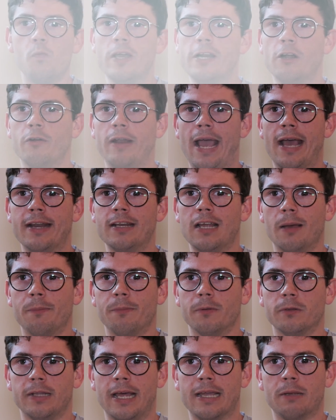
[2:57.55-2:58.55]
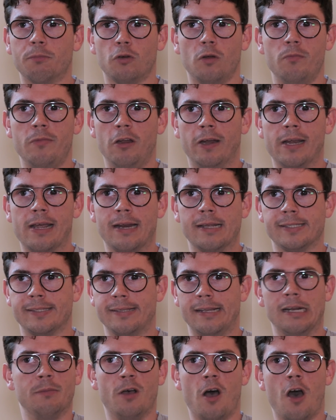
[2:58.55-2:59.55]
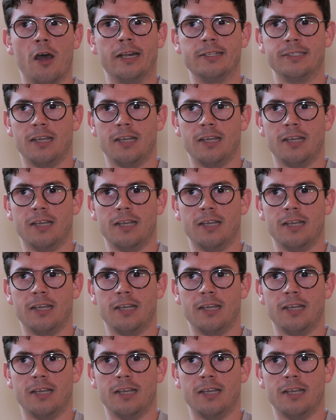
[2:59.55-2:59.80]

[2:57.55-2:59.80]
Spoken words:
we don't end up like premiering at a Cinnabon in